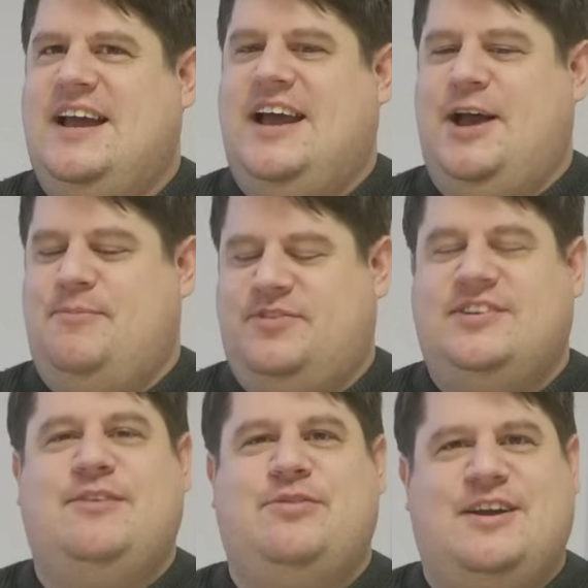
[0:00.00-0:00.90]
Um,
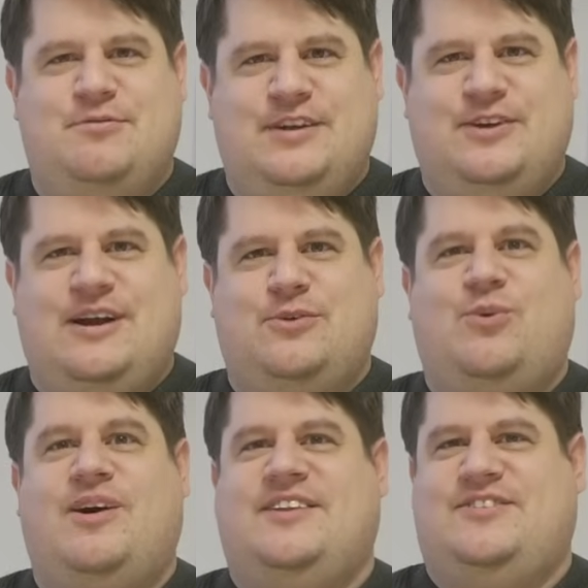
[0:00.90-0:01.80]
see if you can figure out
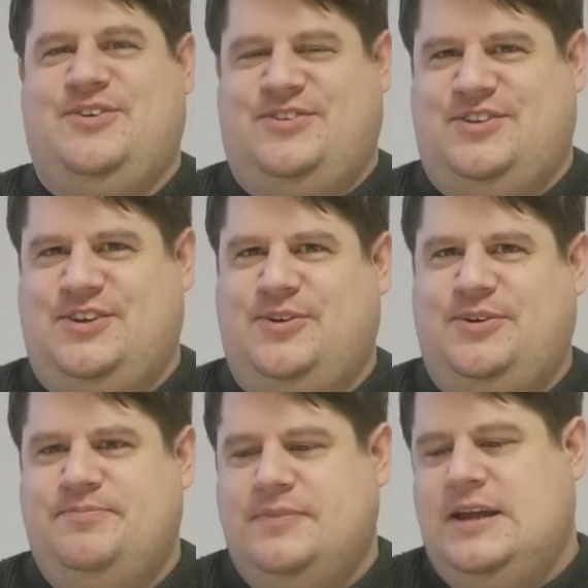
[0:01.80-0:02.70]
why it's not secure.